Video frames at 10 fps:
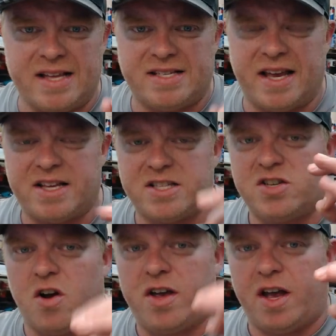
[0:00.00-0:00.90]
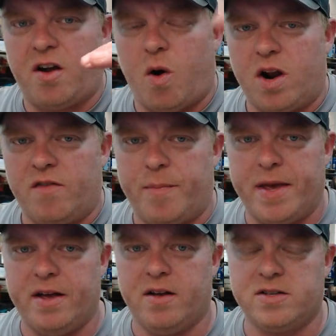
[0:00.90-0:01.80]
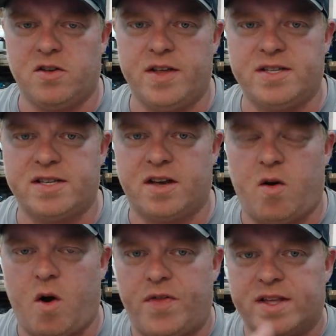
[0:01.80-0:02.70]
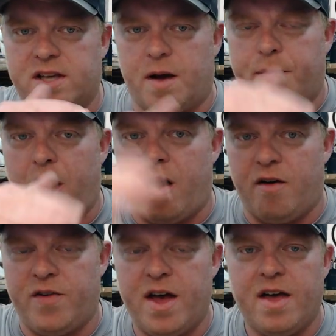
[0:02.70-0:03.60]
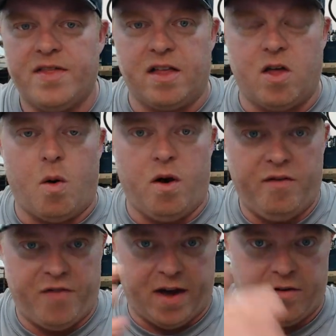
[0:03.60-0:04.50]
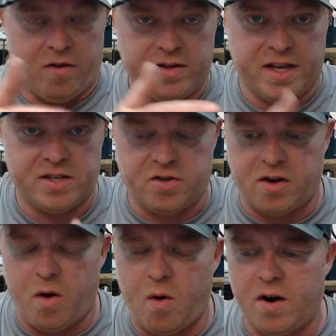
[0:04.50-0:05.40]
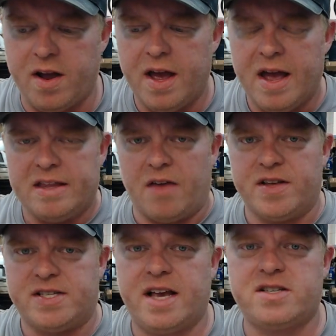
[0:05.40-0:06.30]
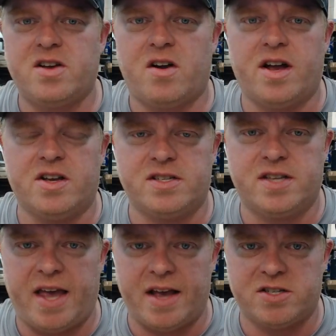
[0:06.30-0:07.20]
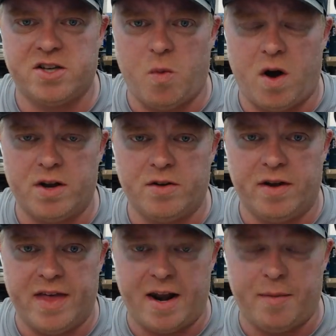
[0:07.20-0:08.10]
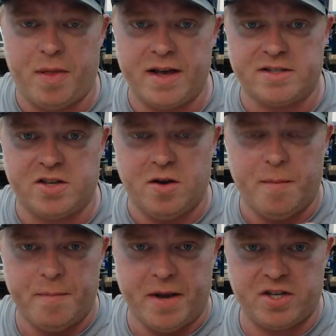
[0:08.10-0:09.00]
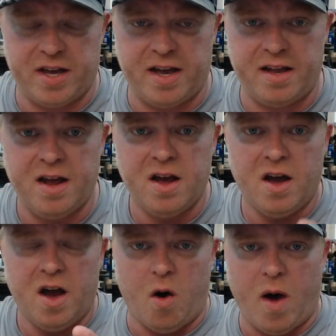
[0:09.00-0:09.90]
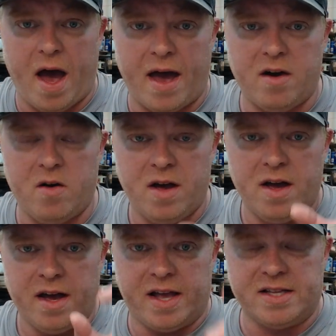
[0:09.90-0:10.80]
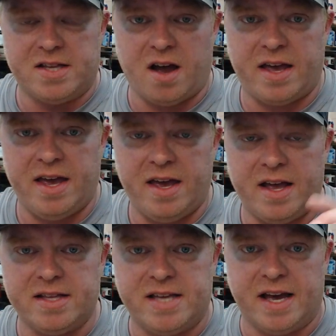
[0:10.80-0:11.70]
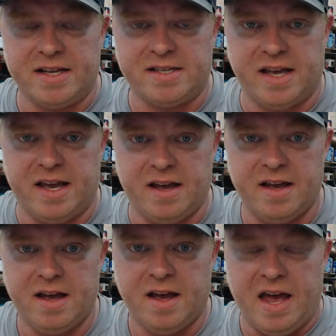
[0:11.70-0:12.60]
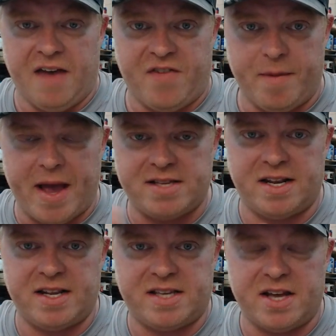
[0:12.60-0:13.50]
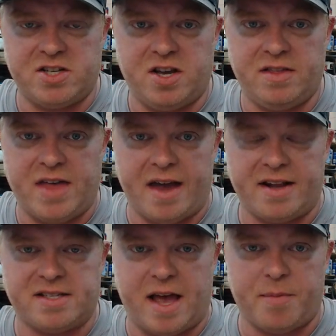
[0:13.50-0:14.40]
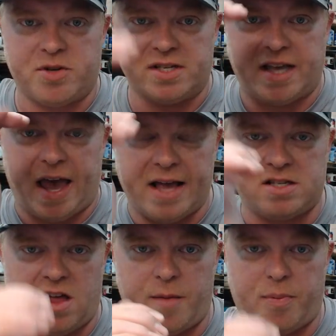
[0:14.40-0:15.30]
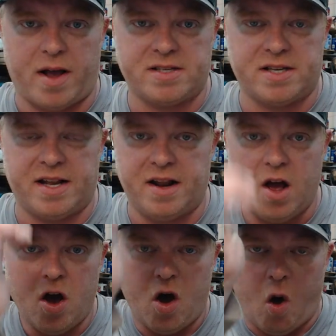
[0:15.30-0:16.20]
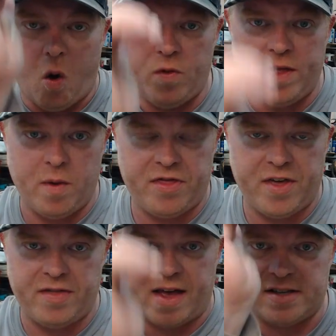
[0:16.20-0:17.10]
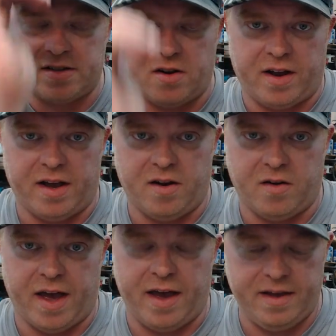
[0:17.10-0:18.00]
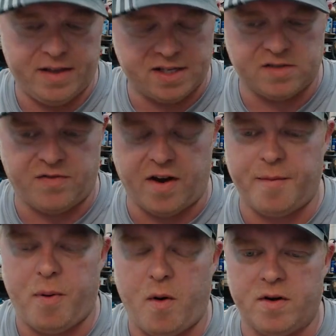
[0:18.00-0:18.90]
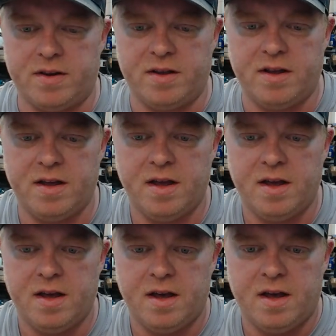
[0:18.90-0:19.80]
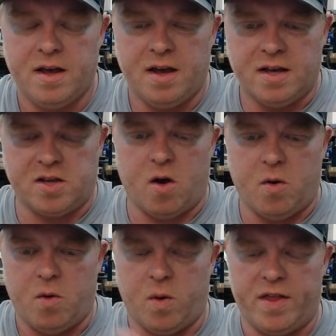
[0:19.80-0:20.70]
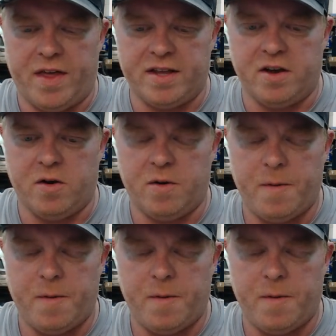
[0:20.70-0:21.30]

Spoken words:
Sixth Circuit Court of Appeals. So this is the court that's above that lower federal district court. Now the Sixth Circuit, just in case you're wondering, that applies to Michigan, Ohio, Kentucky, and Tennessee. If it makes a decision, that establishes case law precedent only within that circuit, okay? This is very important. So what do?